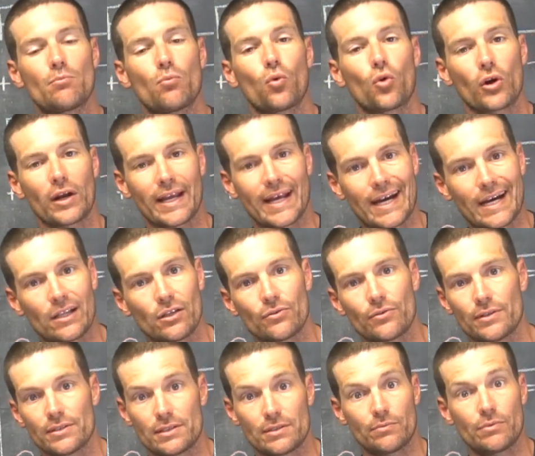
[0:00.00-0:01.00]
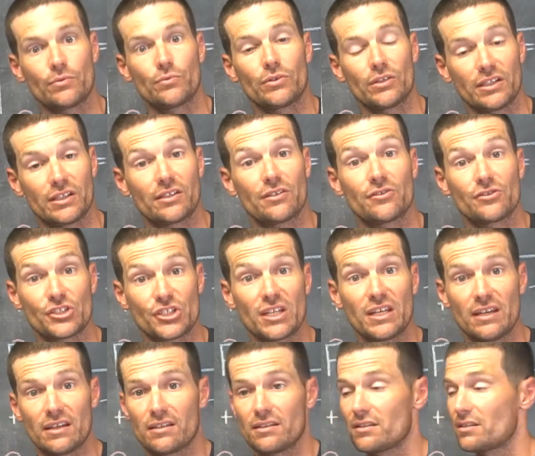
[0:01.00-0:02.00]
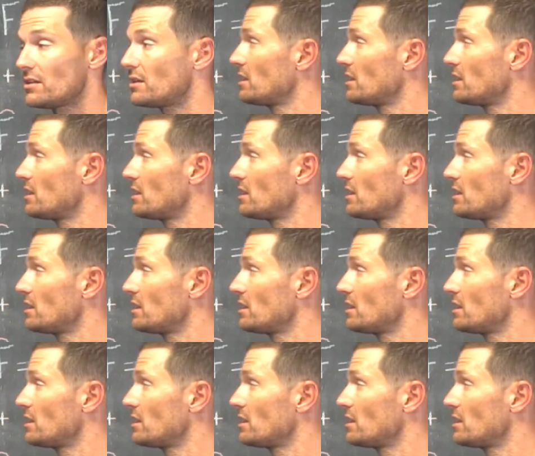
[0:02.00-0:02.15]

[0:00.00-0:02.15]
more calories than we really understand.